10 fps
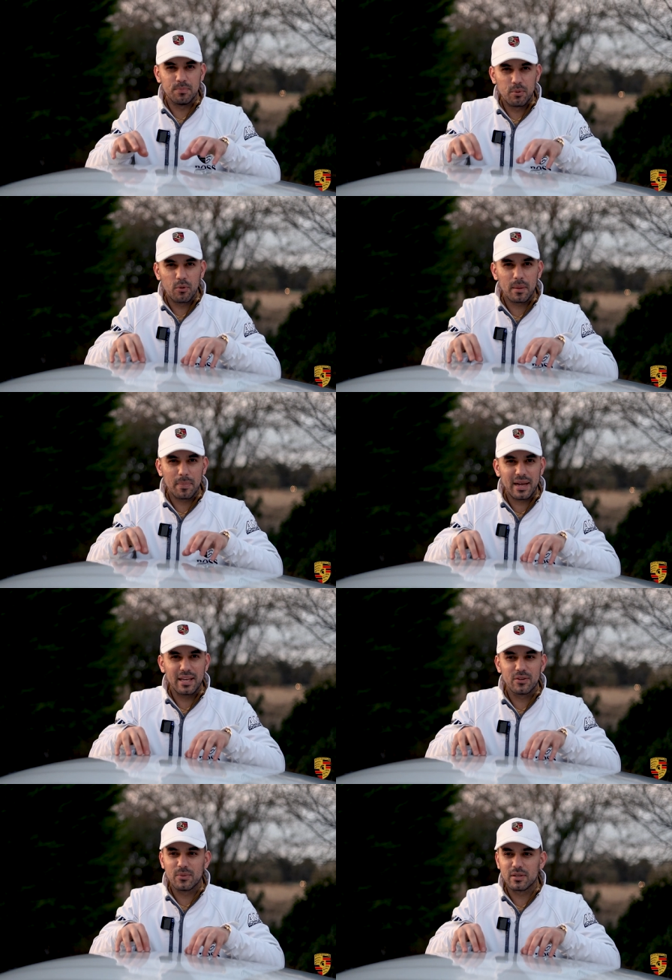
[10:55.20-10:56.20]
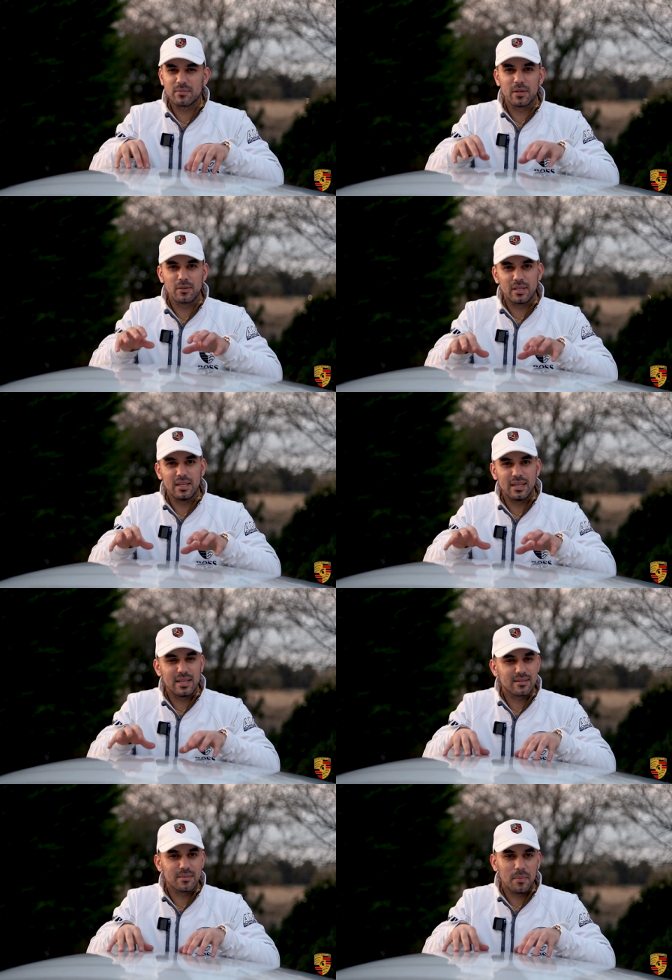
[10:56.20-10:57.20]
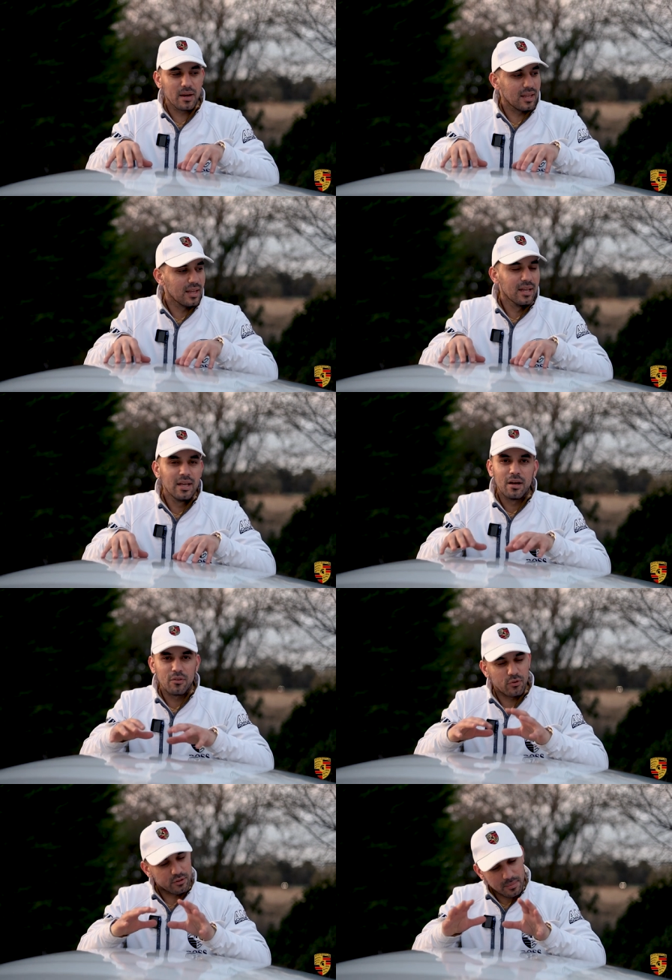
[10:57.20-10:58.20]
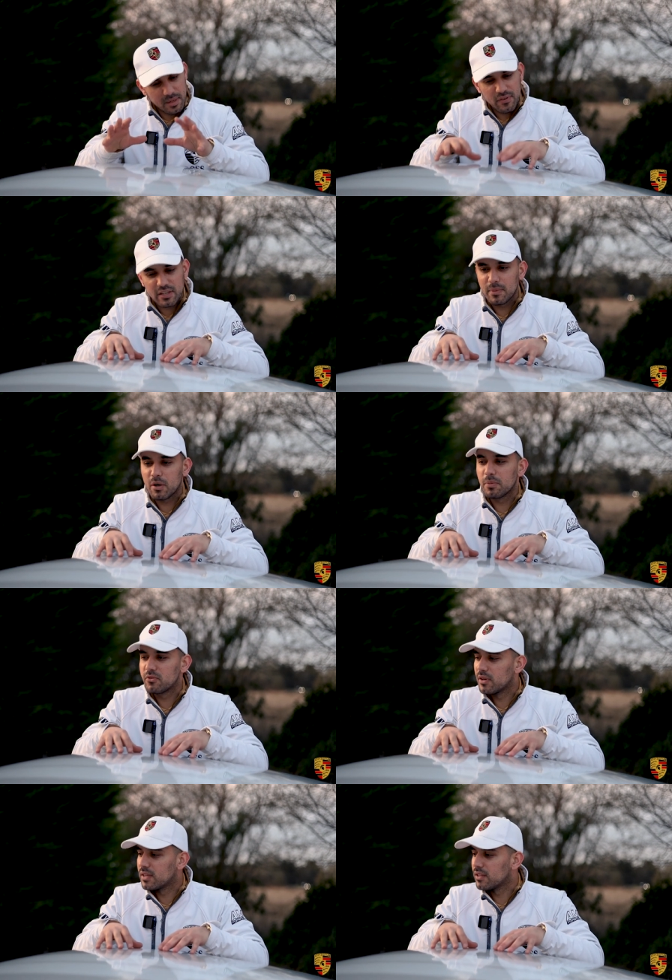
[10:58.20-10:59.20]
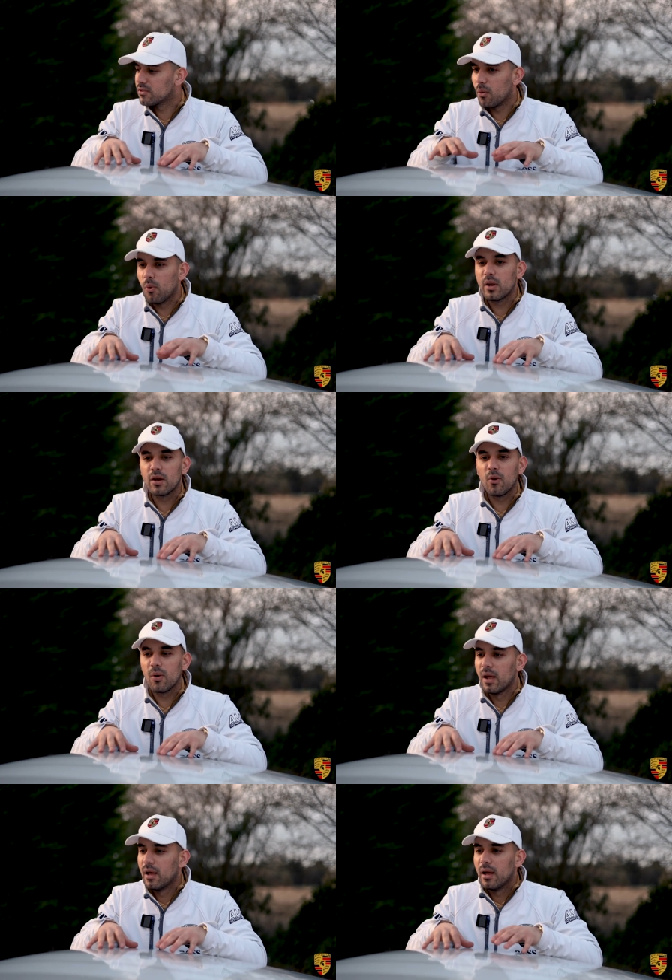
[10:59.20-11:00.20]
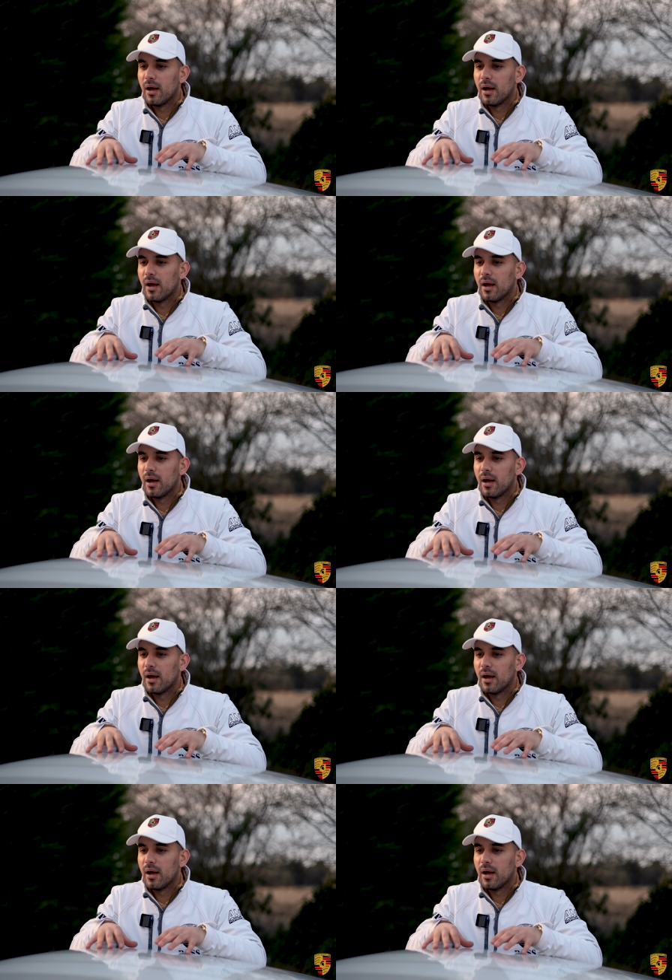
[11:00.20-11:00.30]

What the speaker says: bought it back into us because he needed some money for some investment opportunities. So all in all,